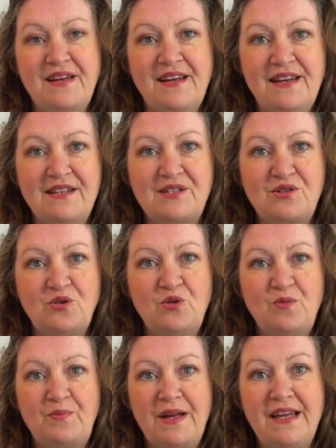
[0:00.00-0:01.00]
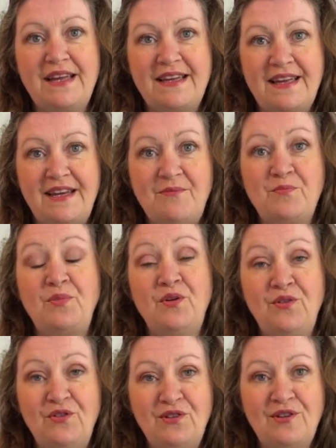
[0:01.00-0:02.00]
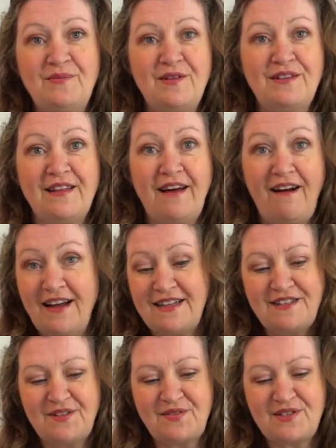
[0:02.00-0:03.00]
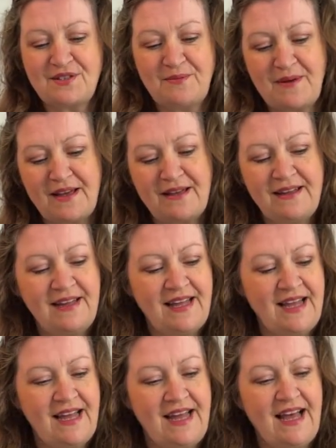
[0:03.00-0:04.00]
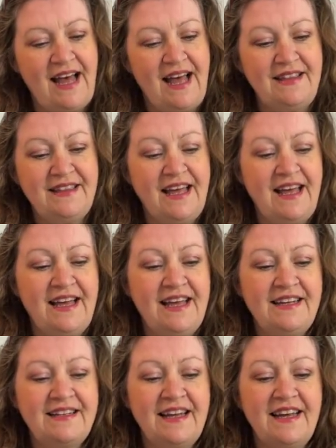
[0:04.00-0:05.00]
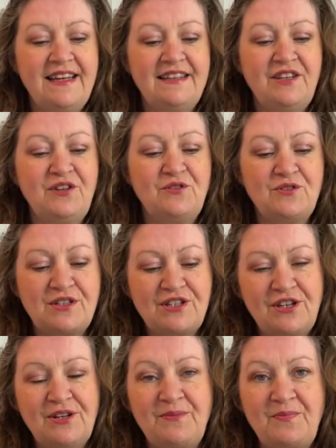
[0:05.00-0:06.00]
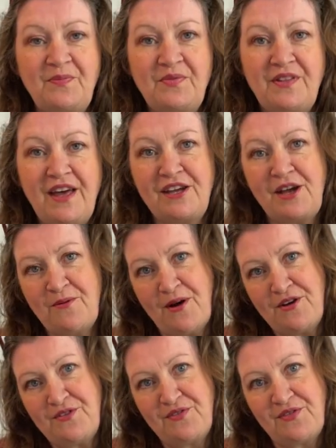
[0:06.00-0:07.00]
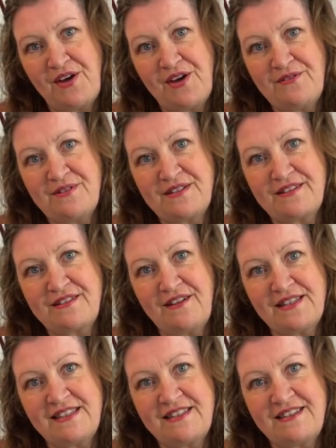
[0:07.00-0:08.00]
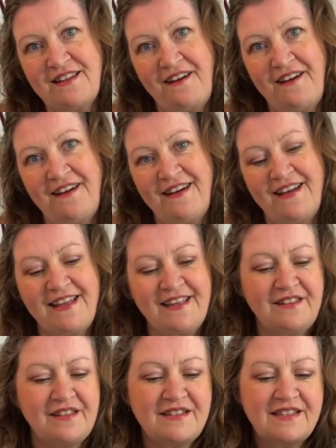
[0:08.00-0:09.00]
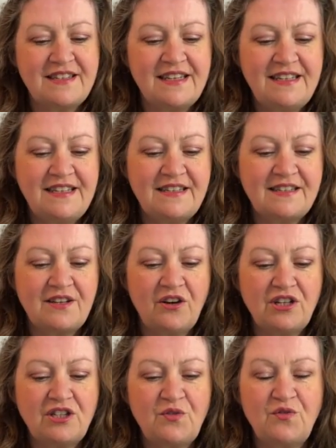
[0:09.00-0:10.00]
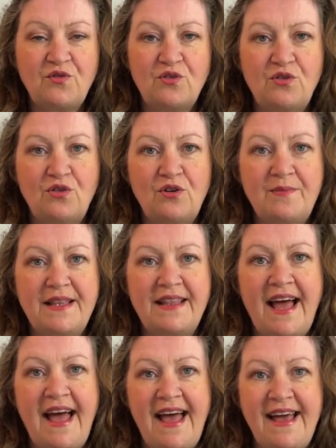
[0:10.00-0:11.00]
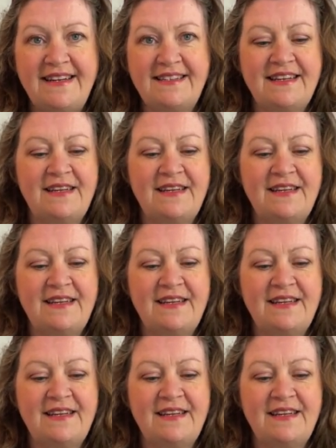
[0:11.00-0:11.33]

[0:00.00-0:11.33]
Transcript: it's all big and in bloom and the height of summer. And then in the autumn they go over and start to die, and the seeds start to form in the head,